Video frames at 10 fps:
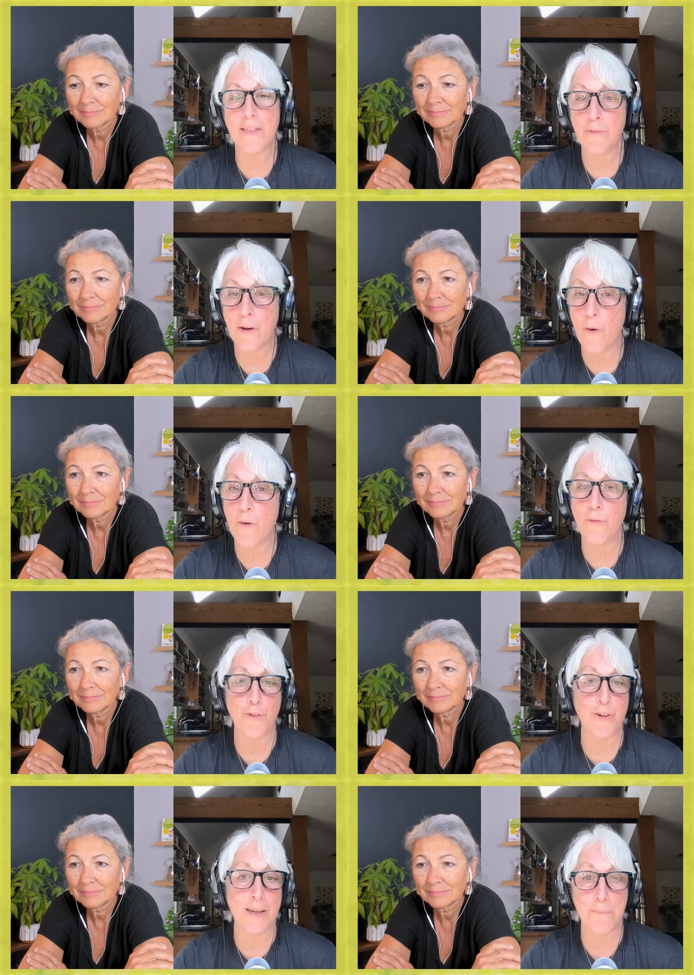Speaker 1: want the whole
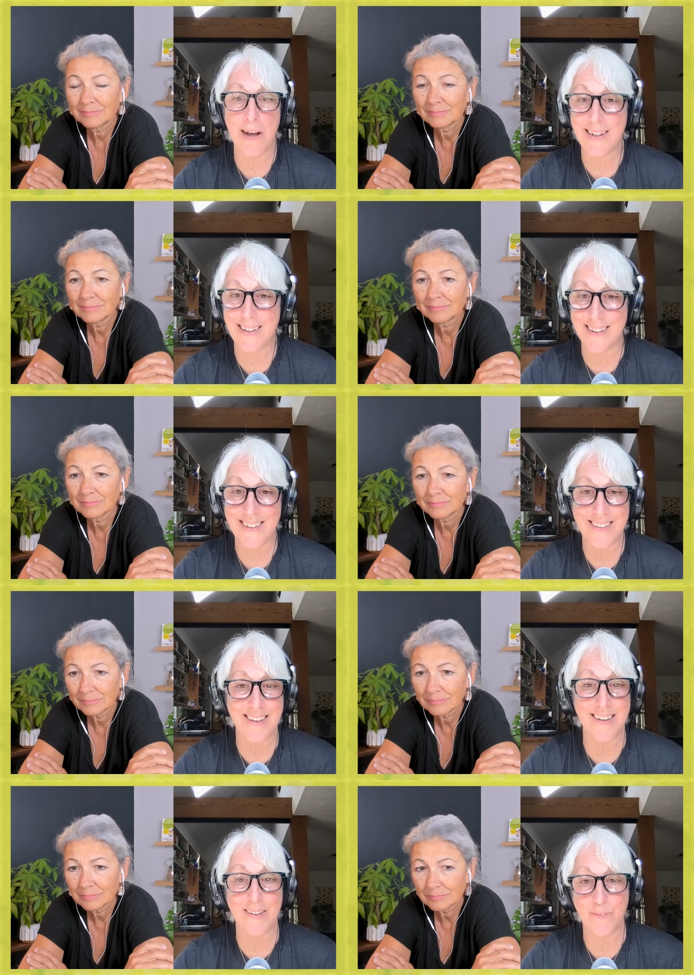fruiting body
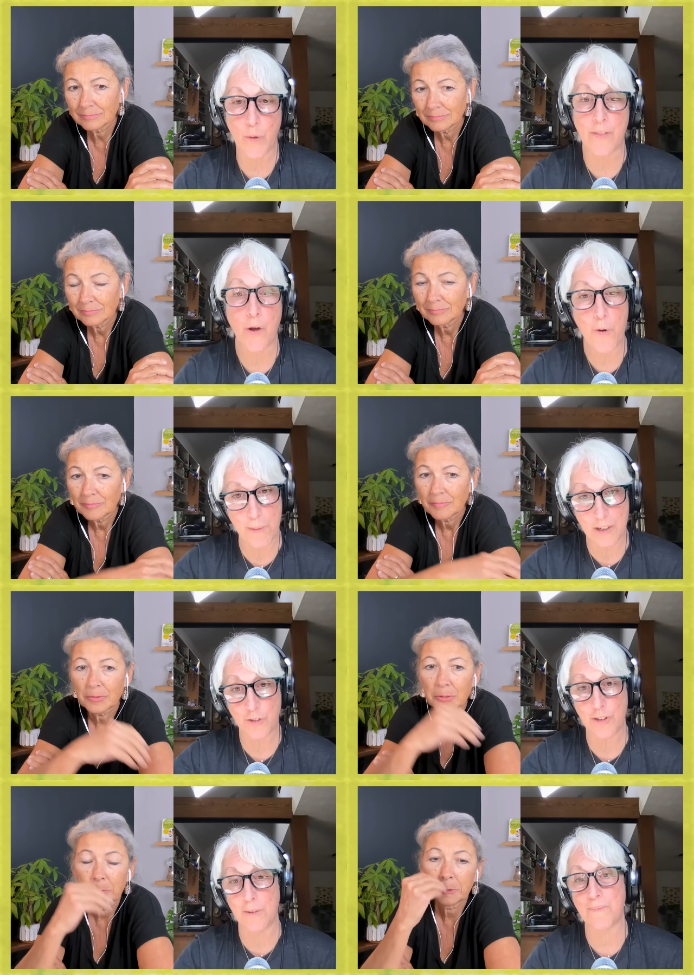um, or the whole
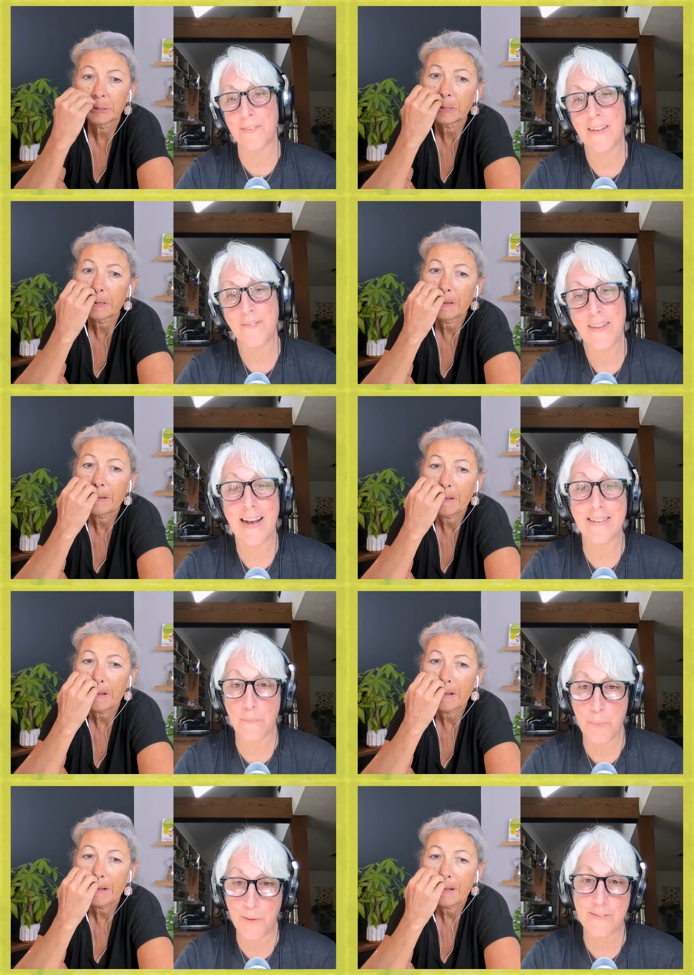mushroom. Right
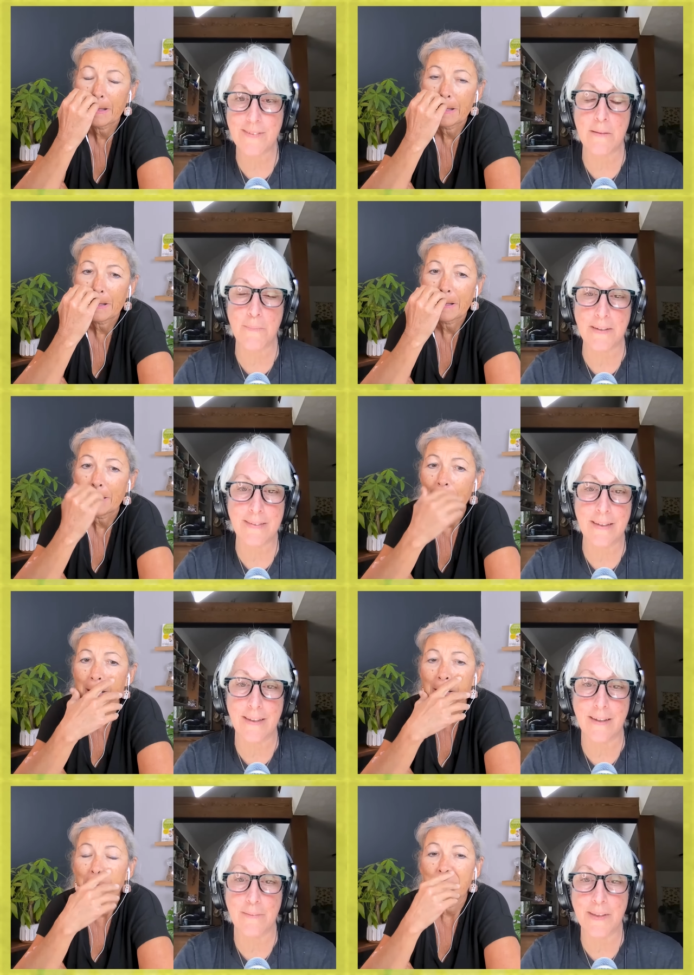as opposed to the
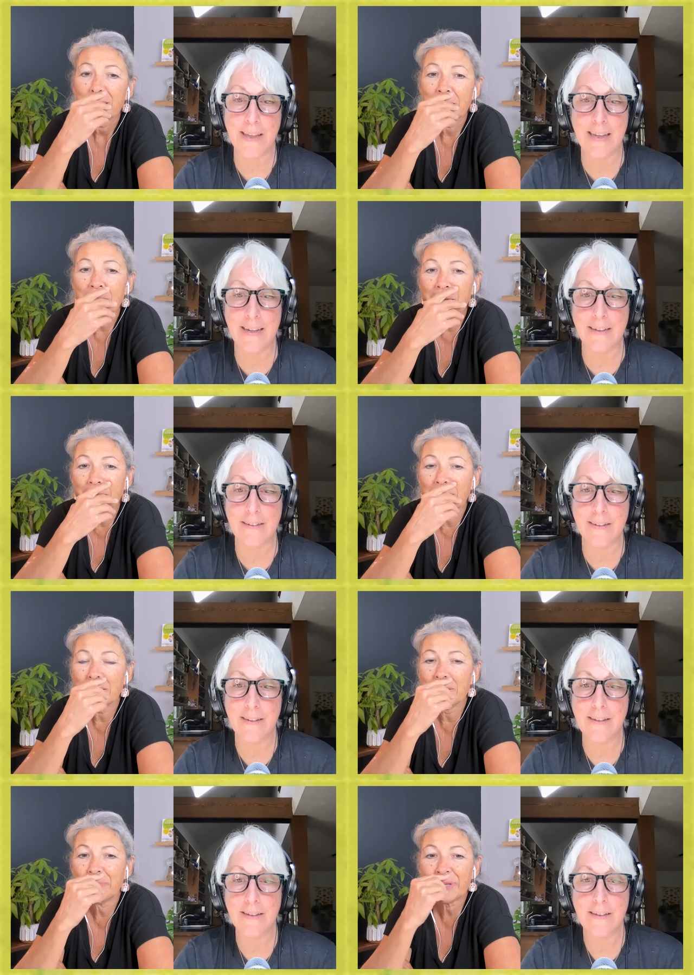mycelium. And
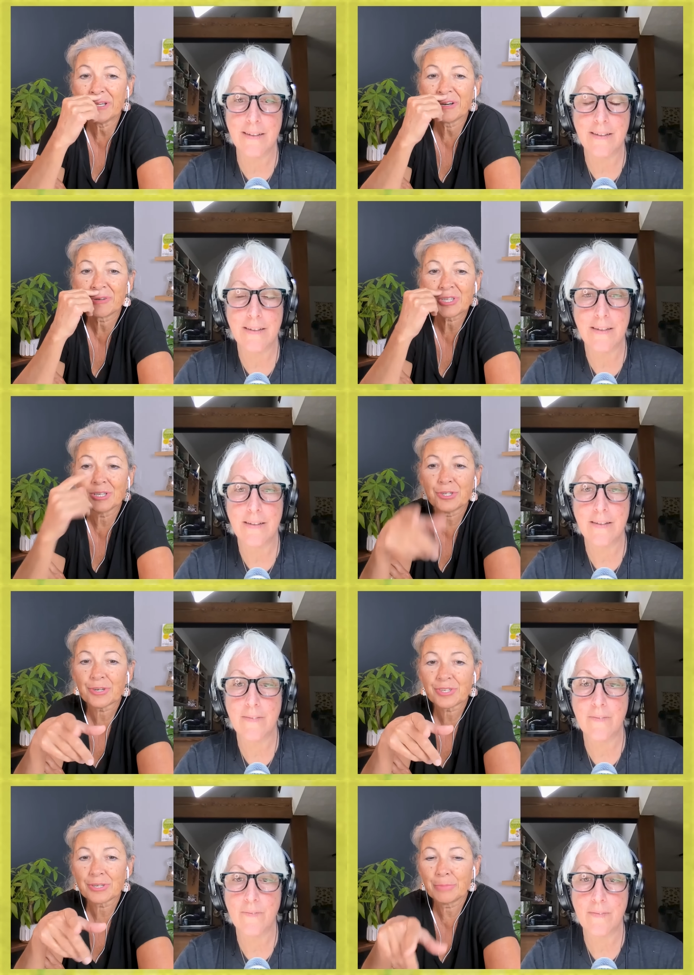
Speaker 2: but you know, it's
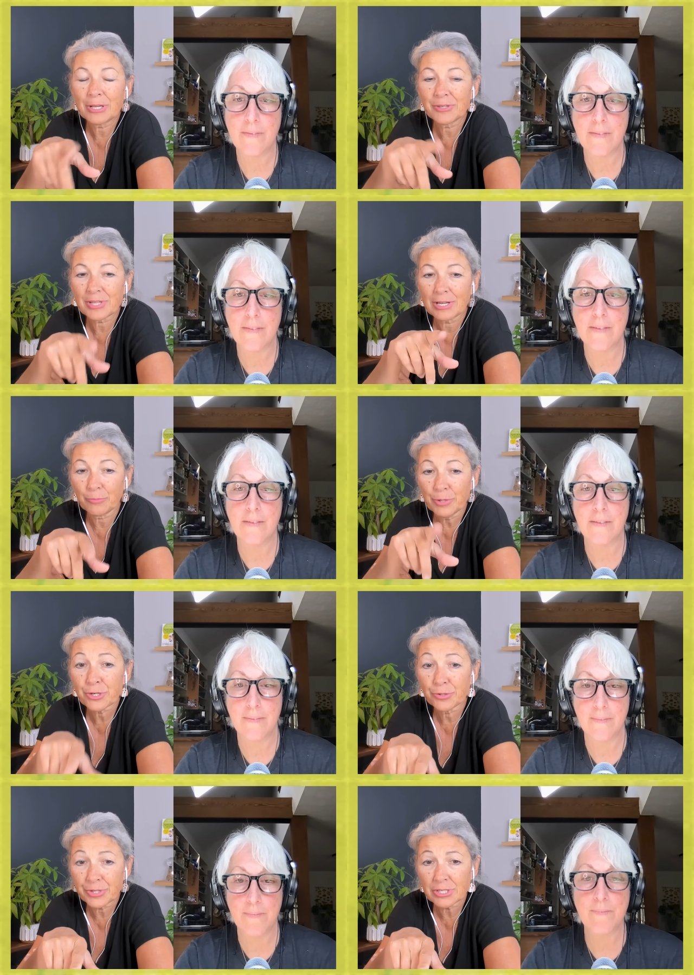interesting because that
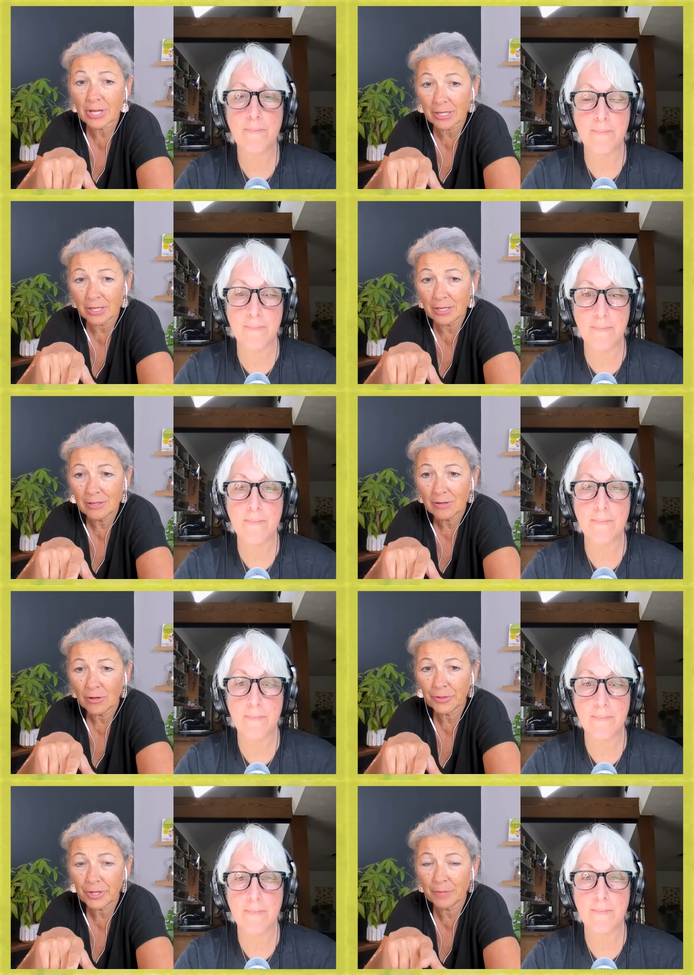original study
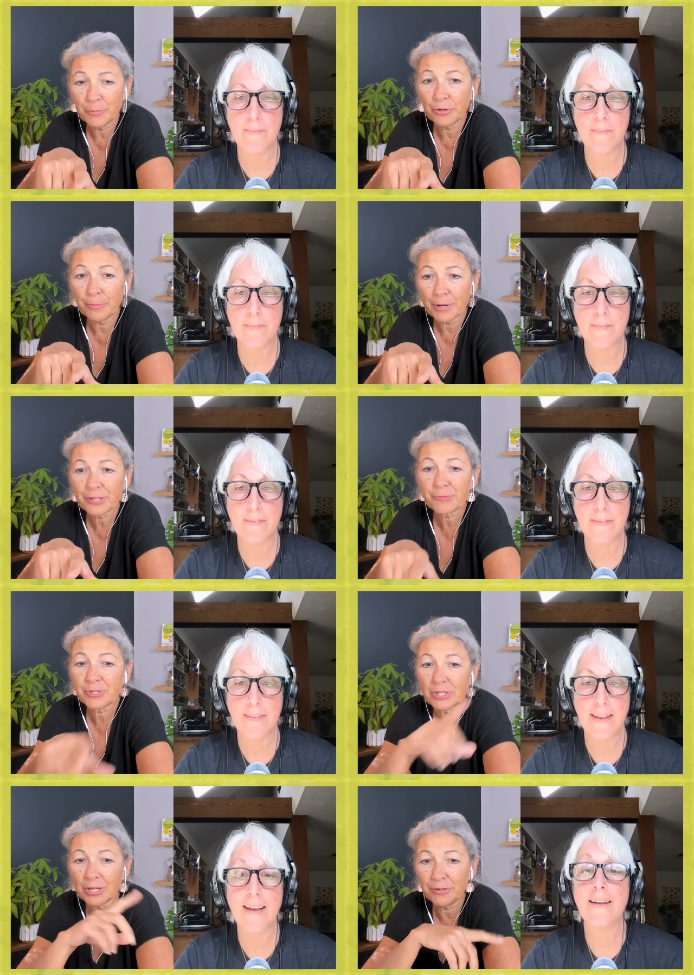mm-hmm. on the I'm-Yunity products
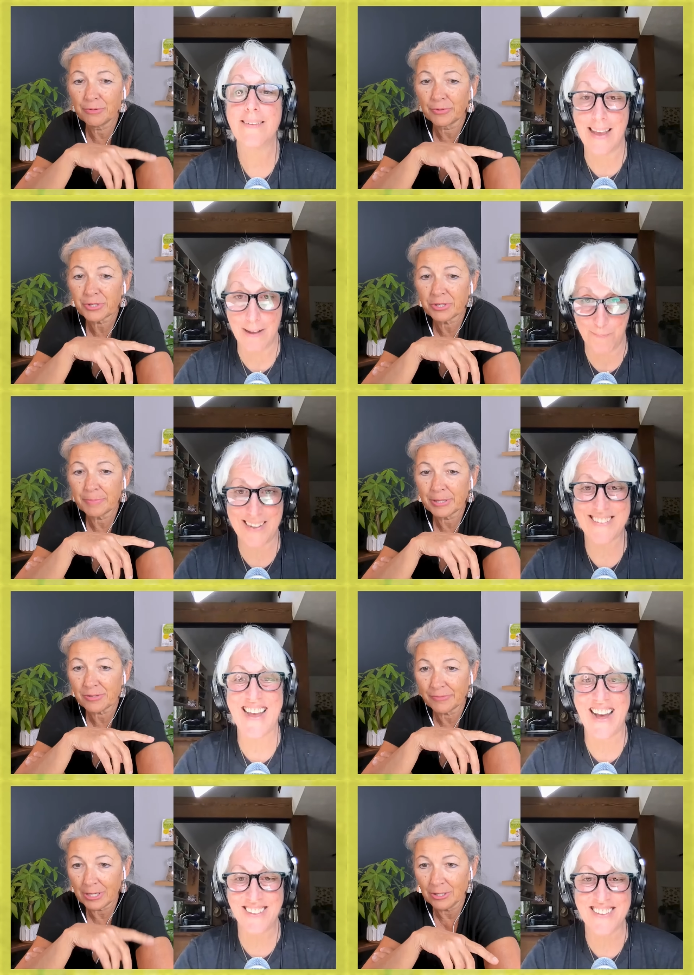was done at University yep, of
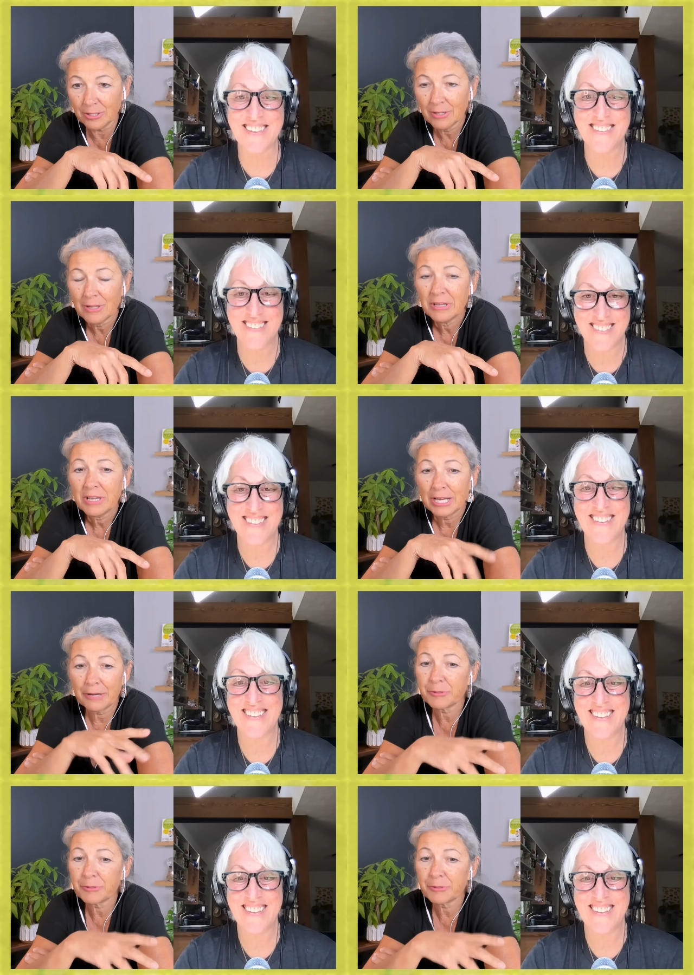Pennsylvania, exactly. and I